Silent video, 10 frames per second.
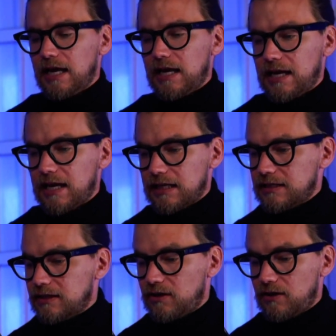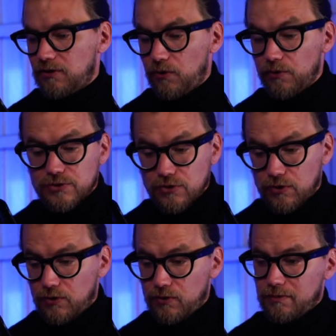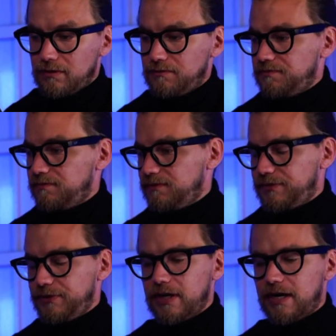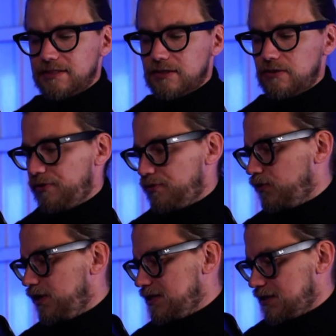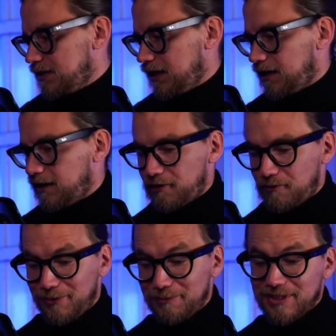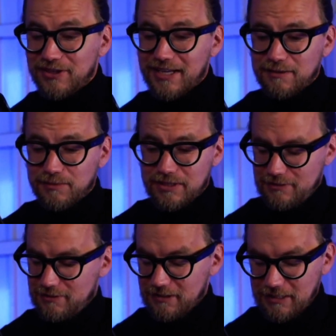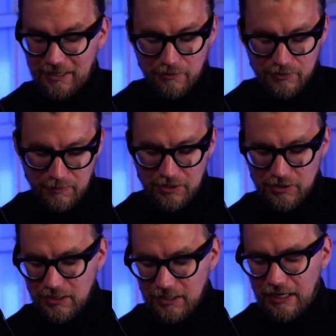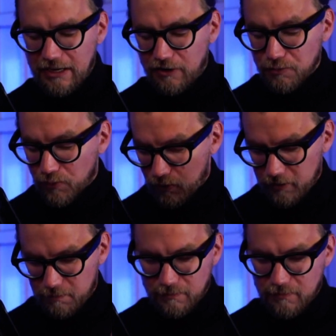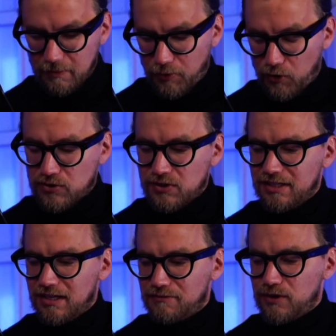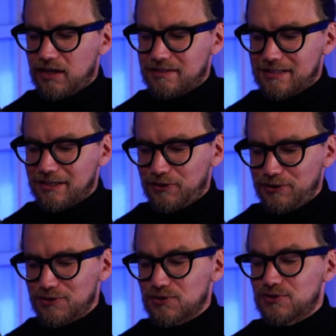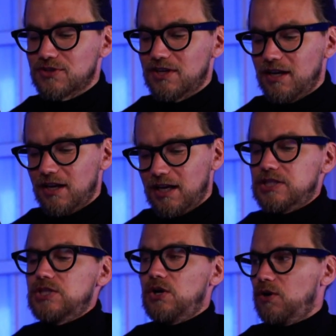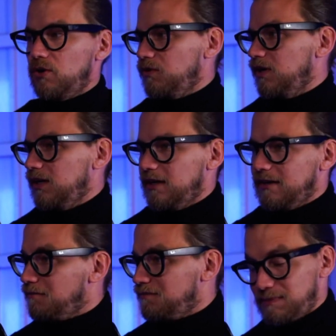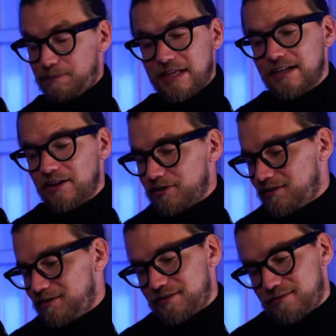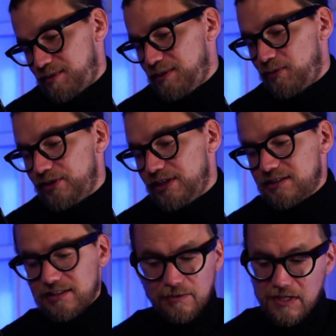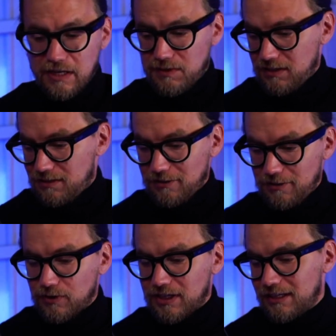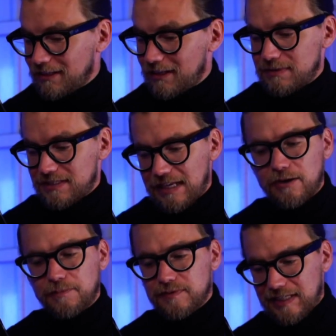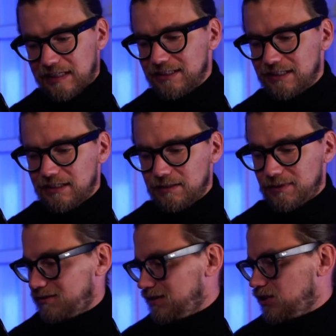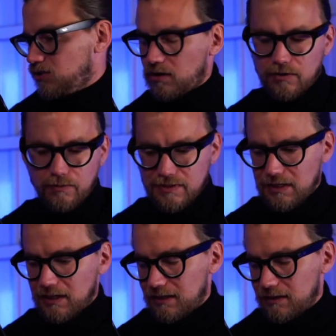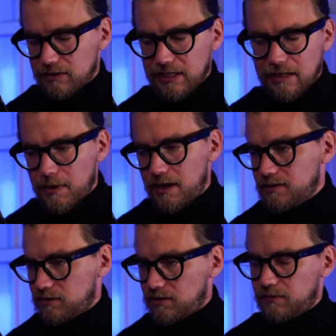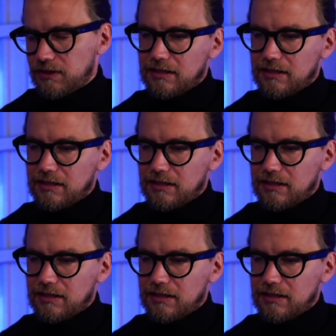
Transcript: And also, if you guys go through it, we'll meet again, because, like I was mentioning, I onboard personally every users, and so depending on people needs, sometimes it's getting them set up technically because they struggle with syncing their database or something like